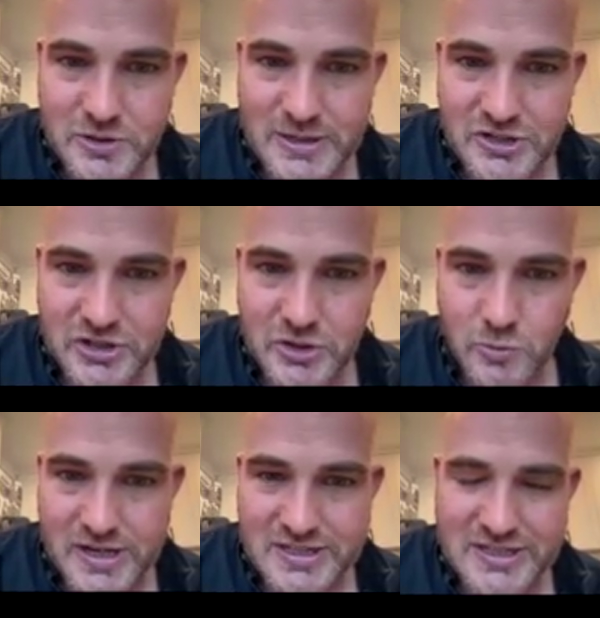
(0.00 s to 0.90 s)
So I'm actually going
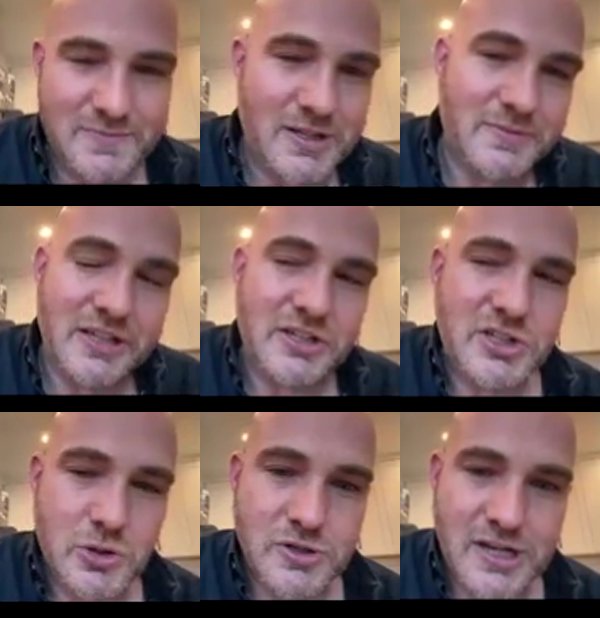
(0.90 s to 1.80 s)
to raise it to maybe like
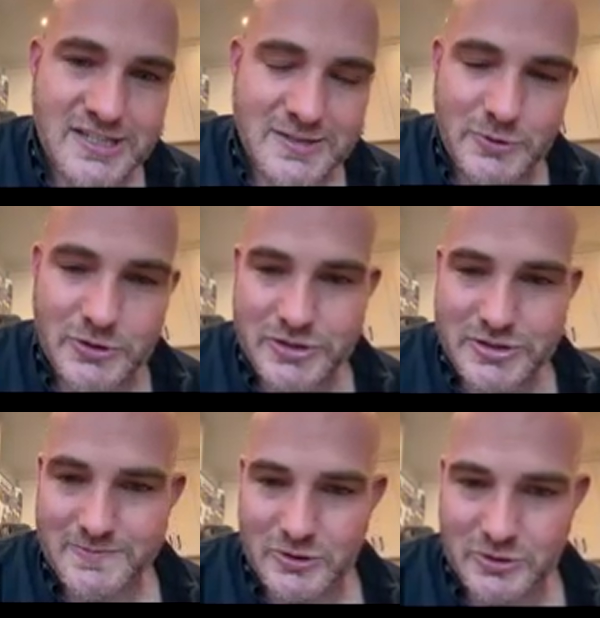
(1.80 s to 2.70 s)
2 decibels.